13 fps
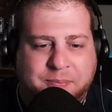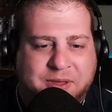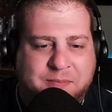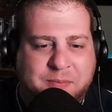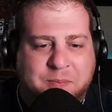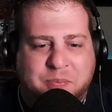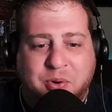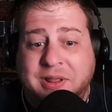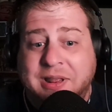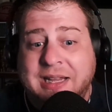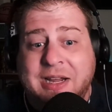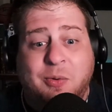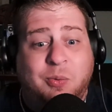They've been putting
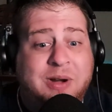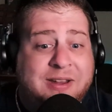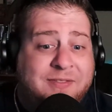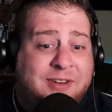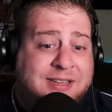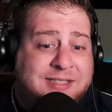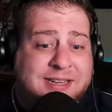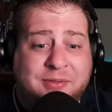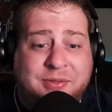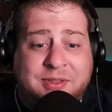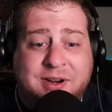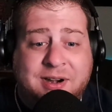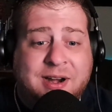Leo Rivas out
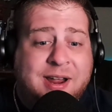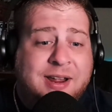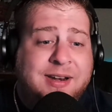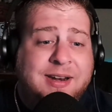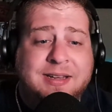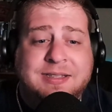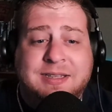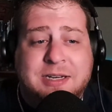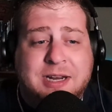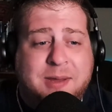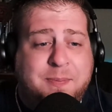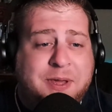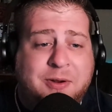there next to
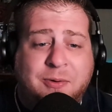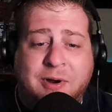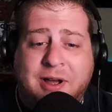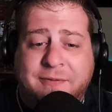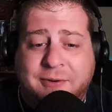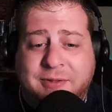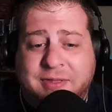J.P. Crawford.